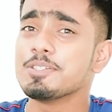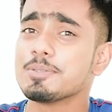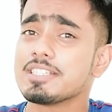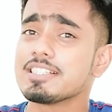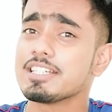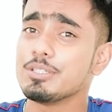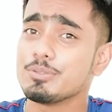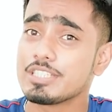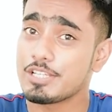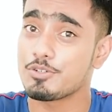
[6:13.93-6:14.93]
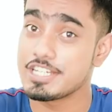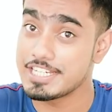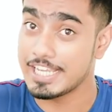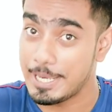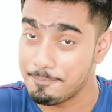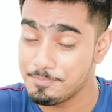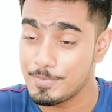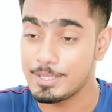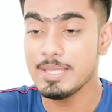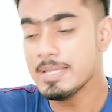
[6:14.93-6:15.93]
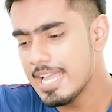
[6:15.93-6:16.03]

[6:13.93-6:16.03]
using the hue saturation again. Okay,